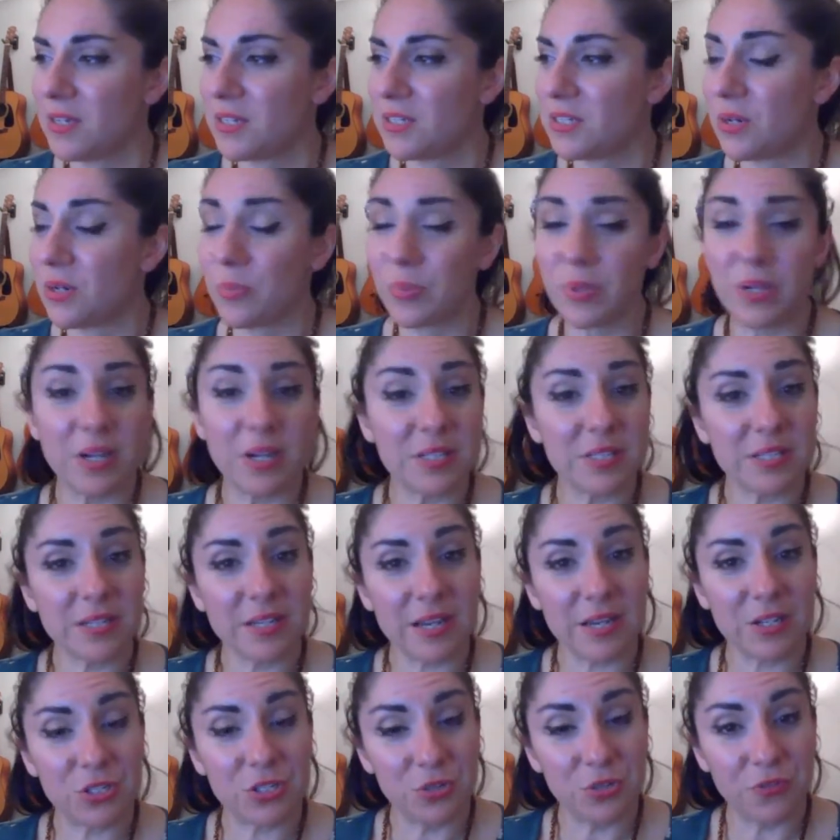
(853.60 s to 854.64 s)
So because I
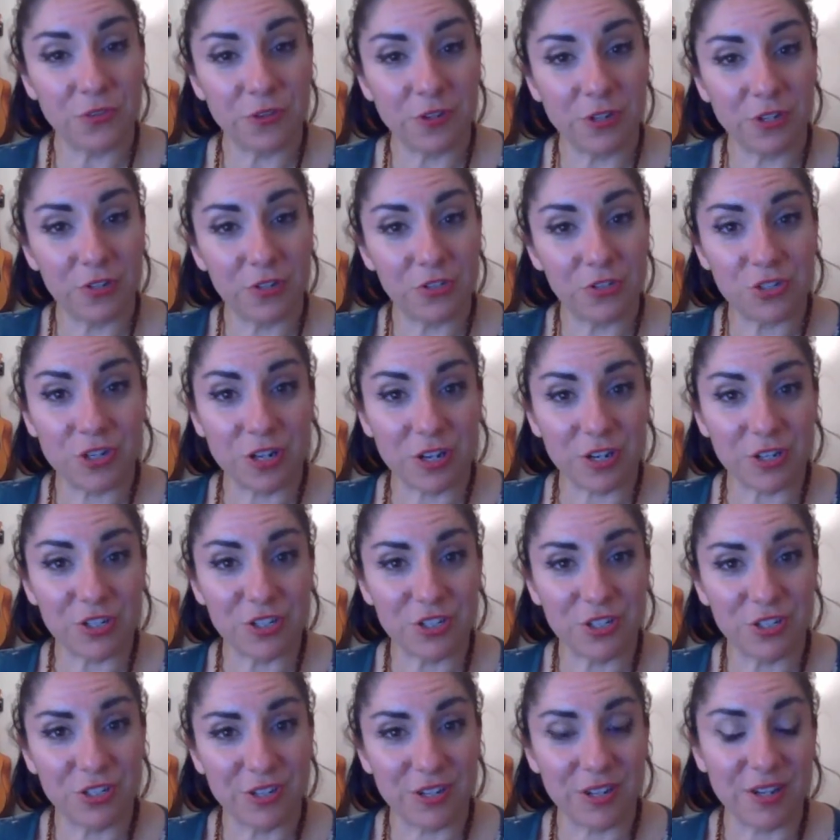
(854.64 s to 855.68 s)
asked you for an
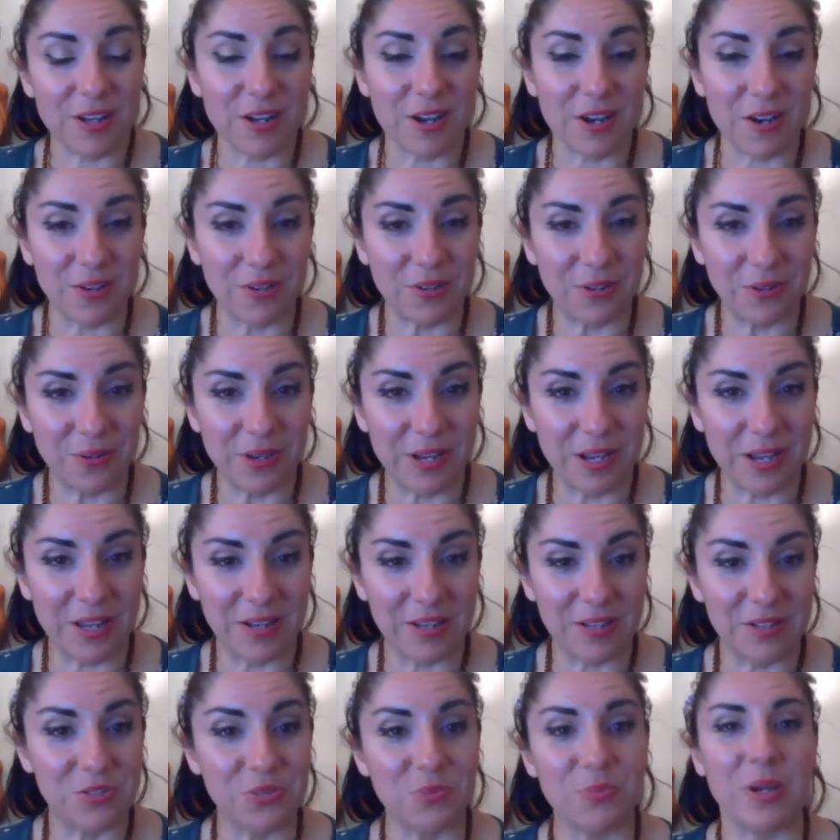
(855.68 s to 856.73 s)
introduction, I'll go
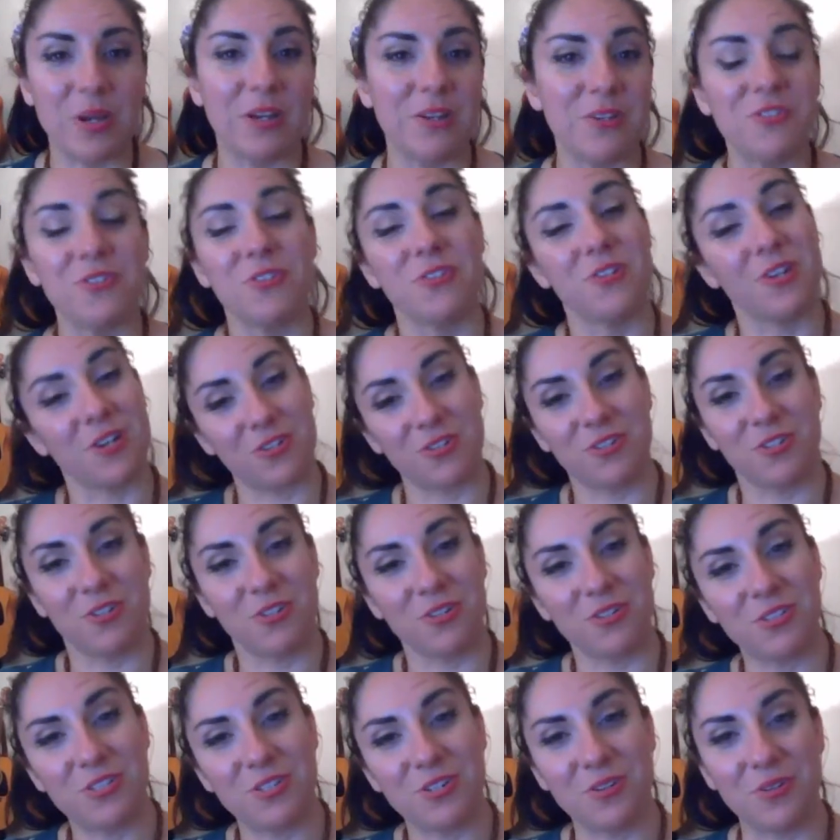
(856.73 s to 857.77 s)
ahead and do my
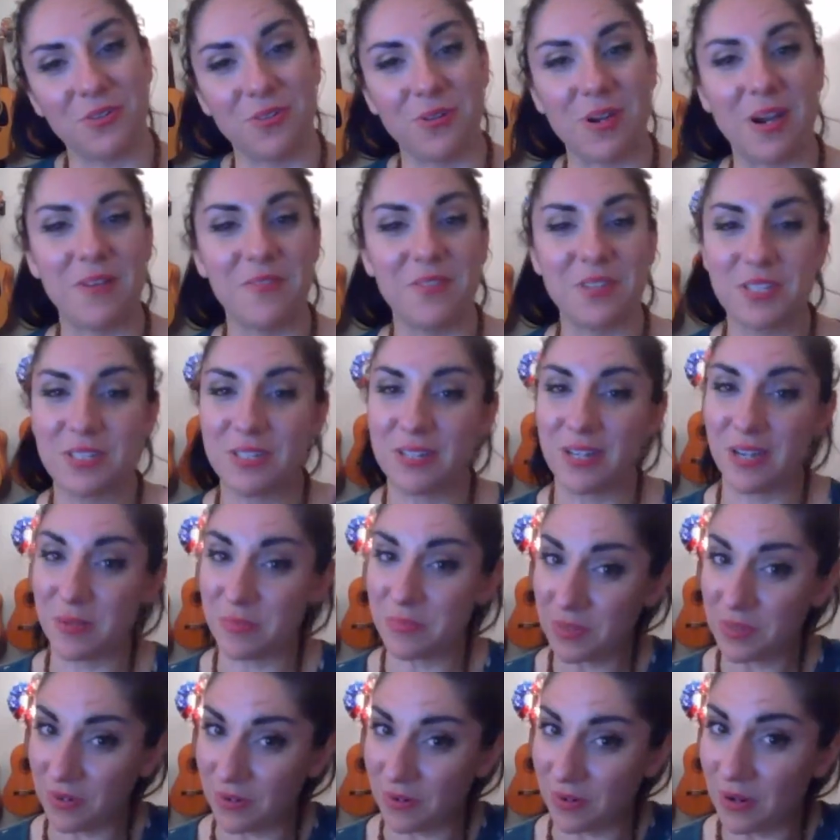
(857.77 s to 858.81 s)
introduction. So obviously
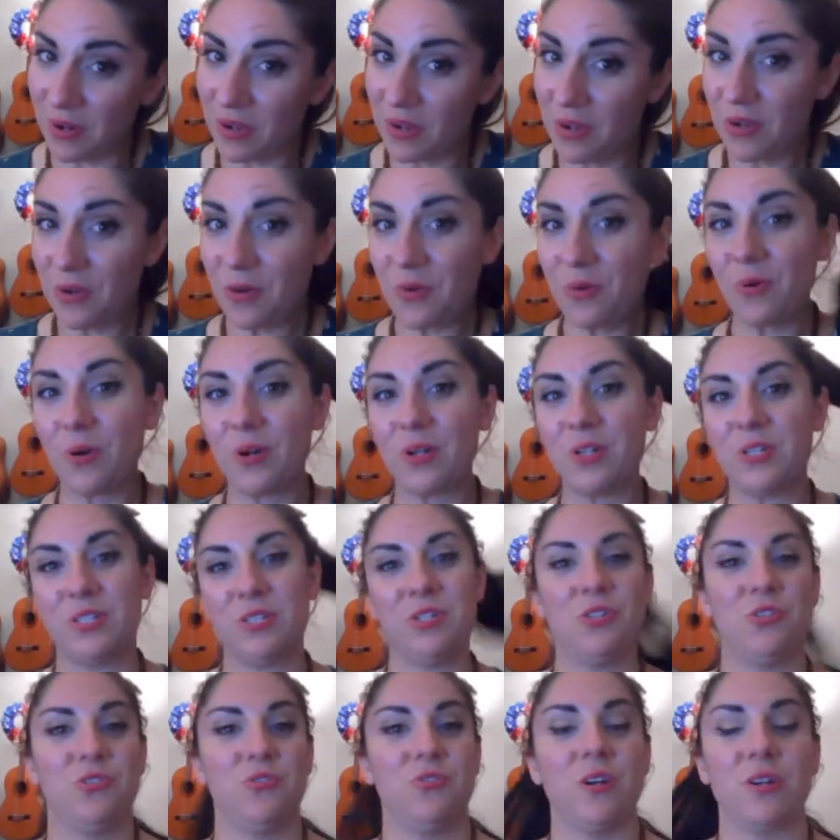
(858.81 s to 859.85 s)
I'm your course
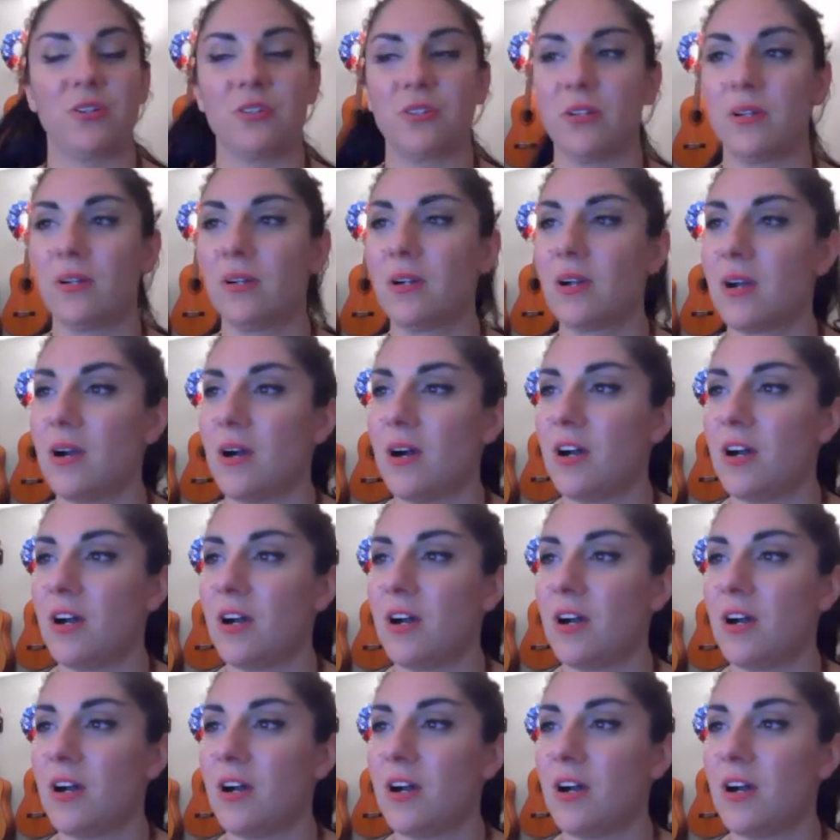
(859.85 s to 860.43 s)
instructor.